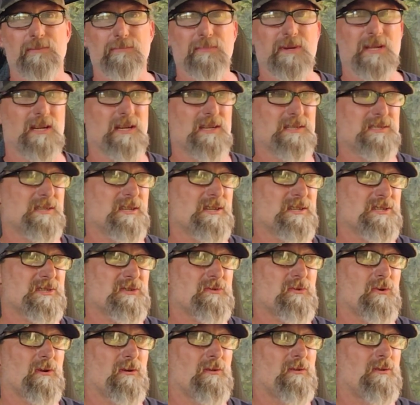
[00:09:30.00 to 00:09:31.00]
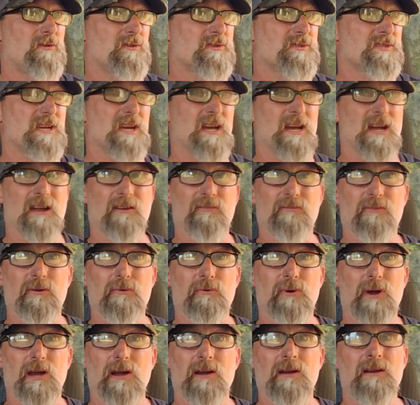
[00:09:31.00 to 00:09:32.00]
I mean, there's squirrel holes
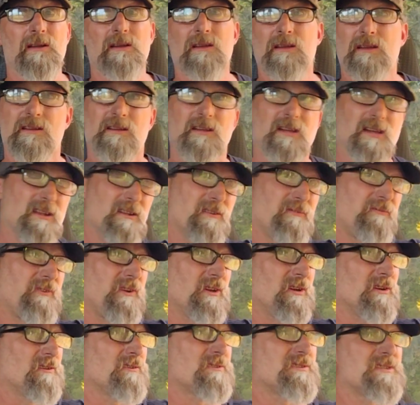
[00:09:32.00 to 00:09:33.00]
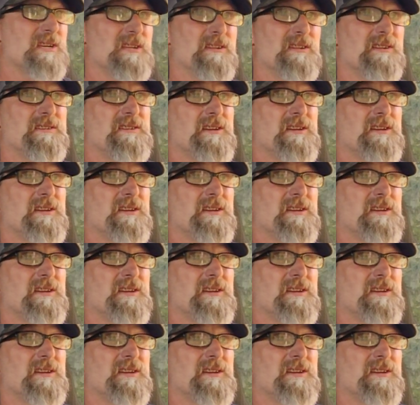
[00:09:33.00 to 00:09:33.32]
everywhere in the fields, in the